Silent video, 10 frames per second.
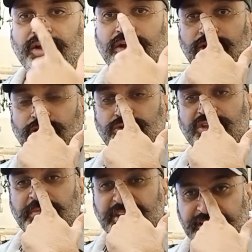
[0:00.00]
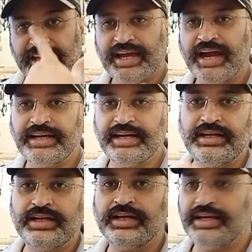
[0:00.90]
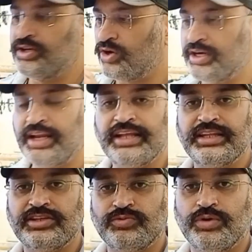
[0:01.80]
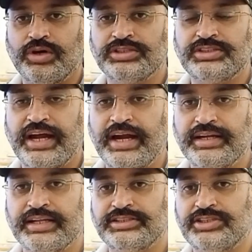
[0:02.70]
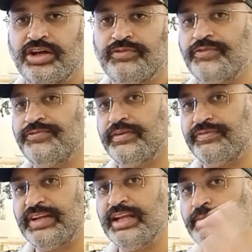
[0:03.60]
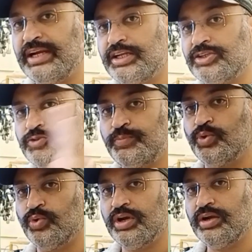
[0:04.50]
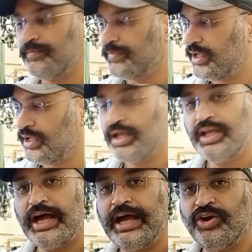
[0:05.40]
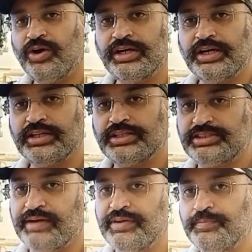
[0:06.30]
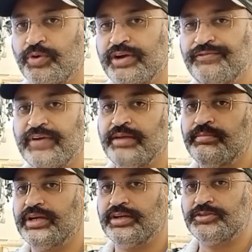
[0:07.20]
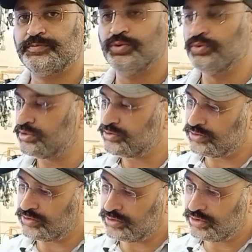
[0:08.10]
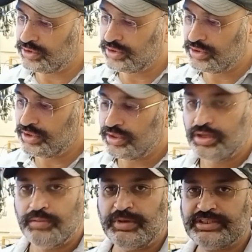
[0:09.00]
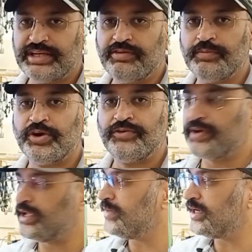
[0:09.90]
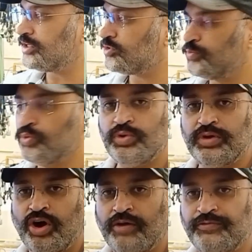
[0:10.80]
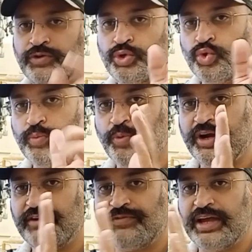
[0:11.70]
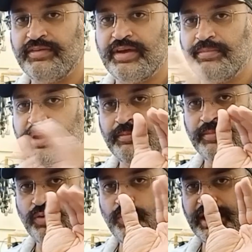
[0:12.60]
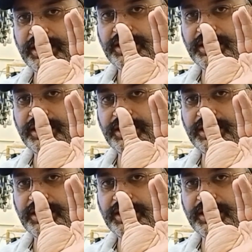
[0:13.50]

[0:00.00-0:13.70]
So the mistake I did in ordering this was that instead of a 15 meter spool, I ordered the 7.5 meter spool. So, but 7.5 meter spool of 2.5 mm width,